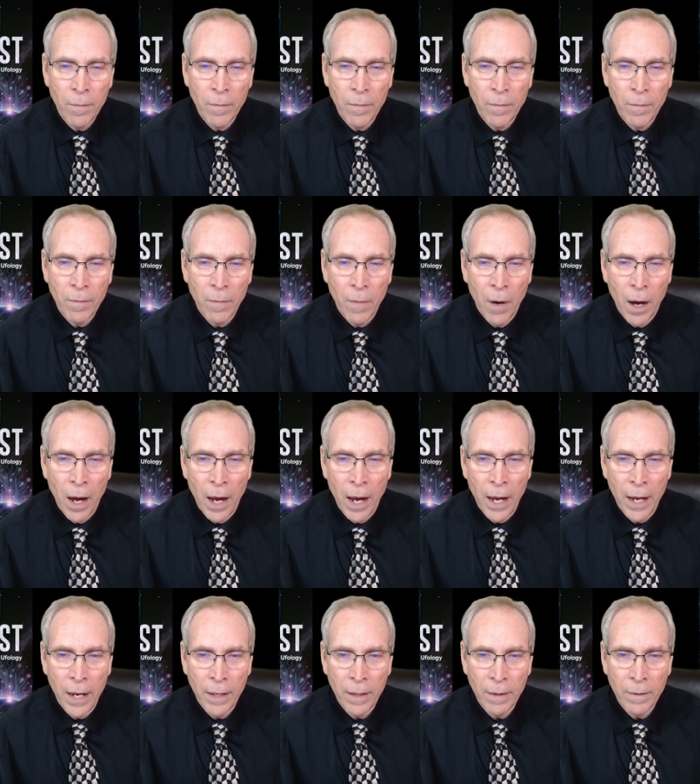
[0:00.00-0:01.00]

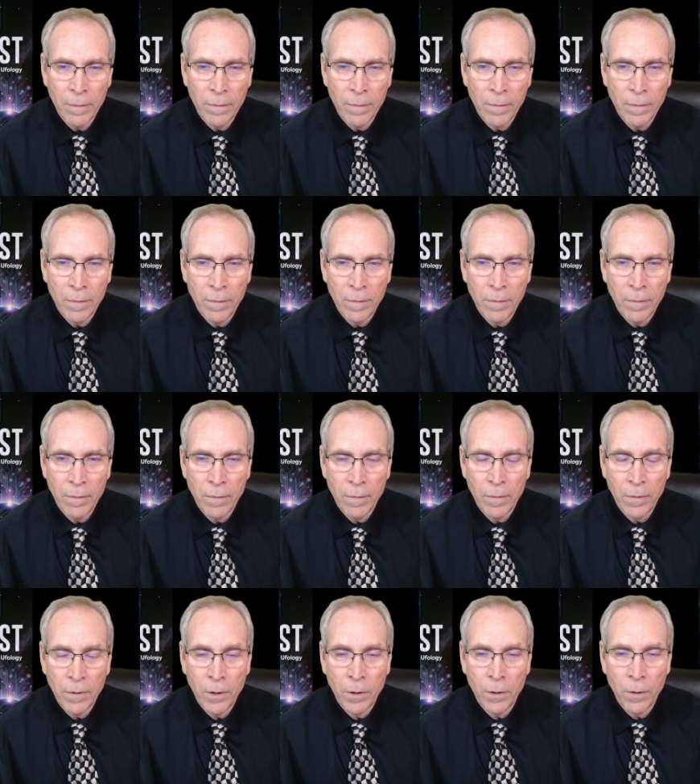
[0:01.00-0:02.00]
my
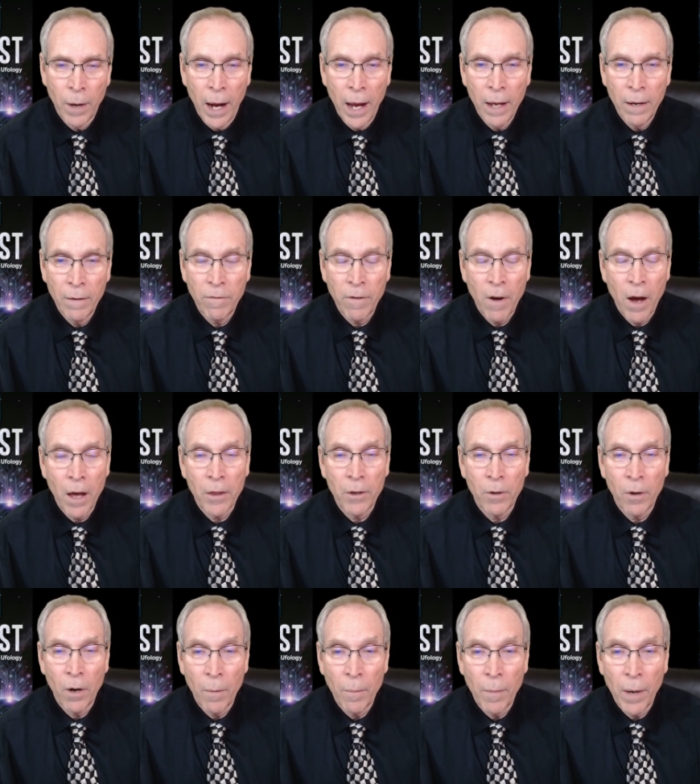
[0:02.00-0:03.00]

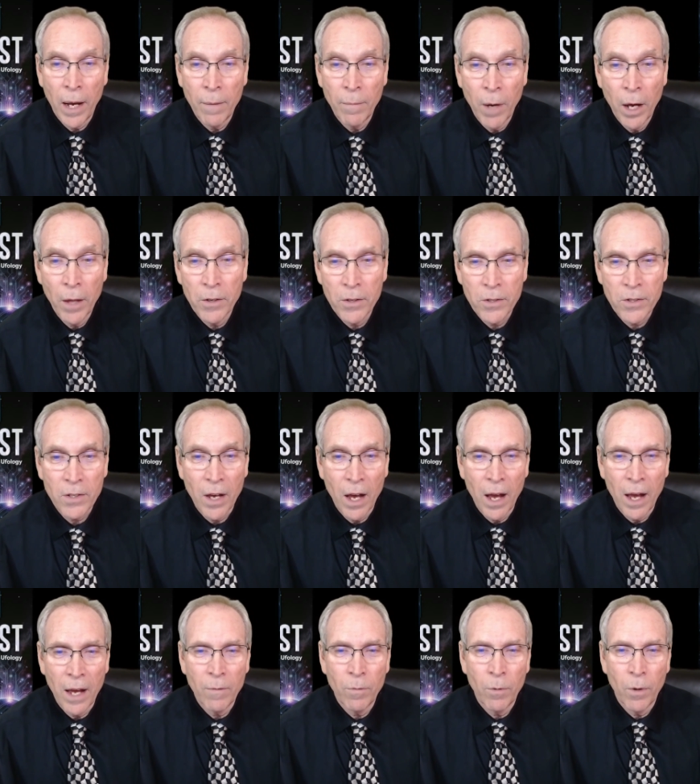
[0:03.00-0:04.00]
grandfather on my mother's
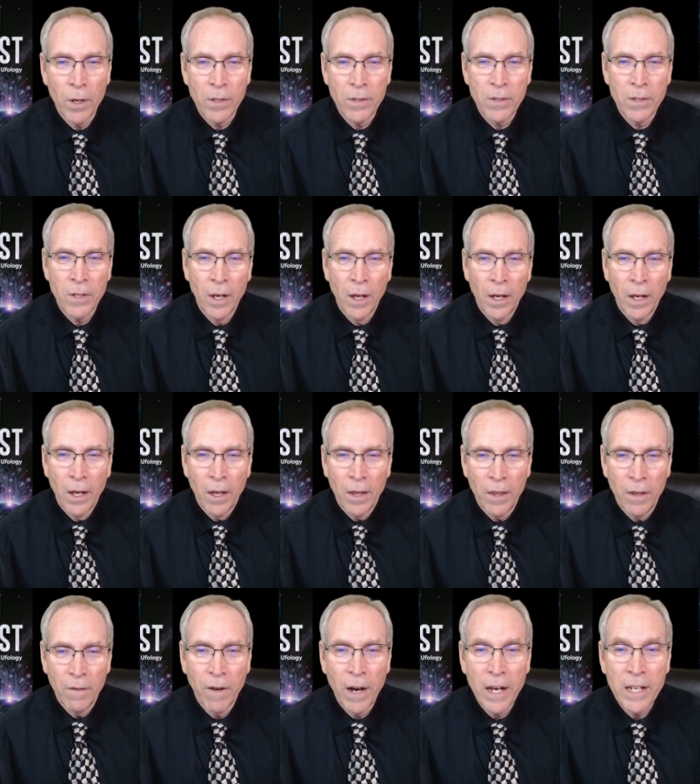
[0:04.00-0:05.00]
side was the
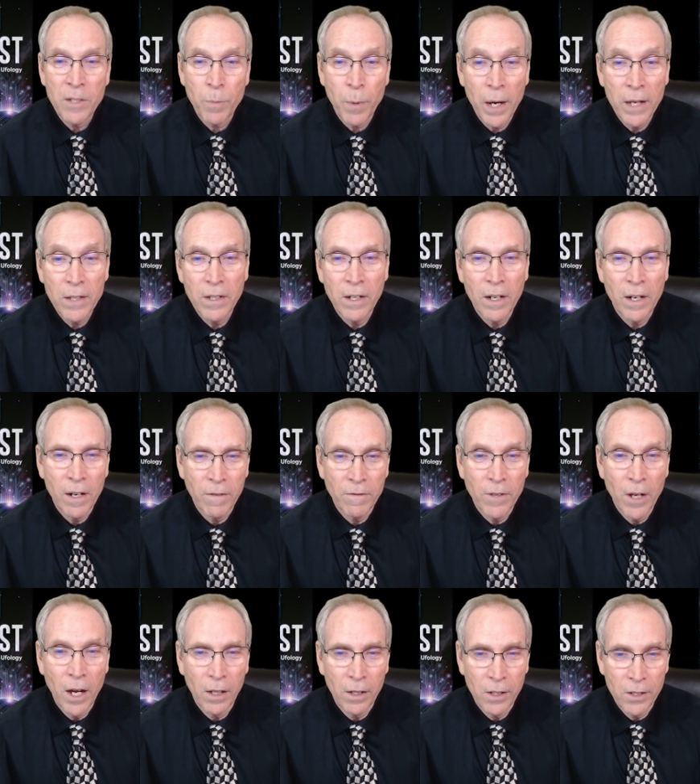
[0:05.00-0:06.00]
vice president of
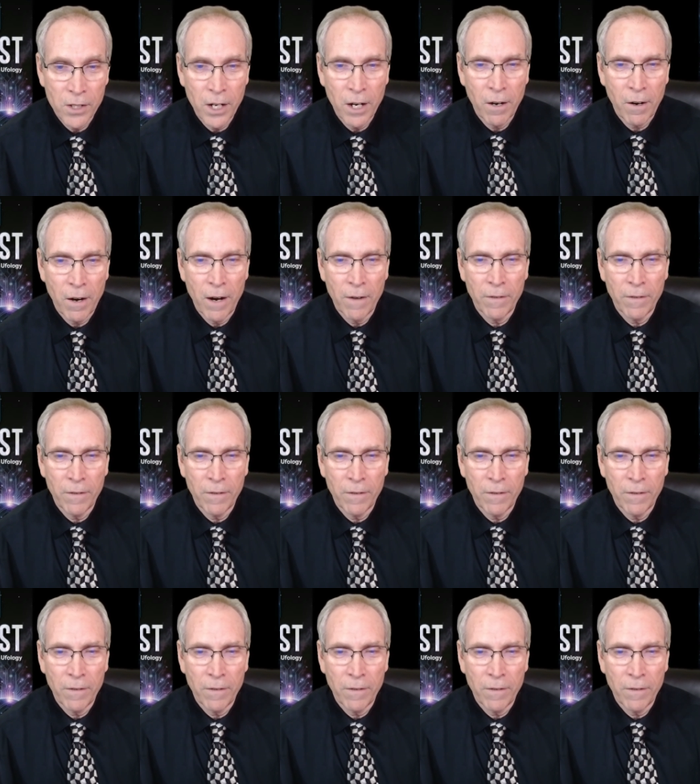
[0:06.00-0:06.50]
Douglas Aircraft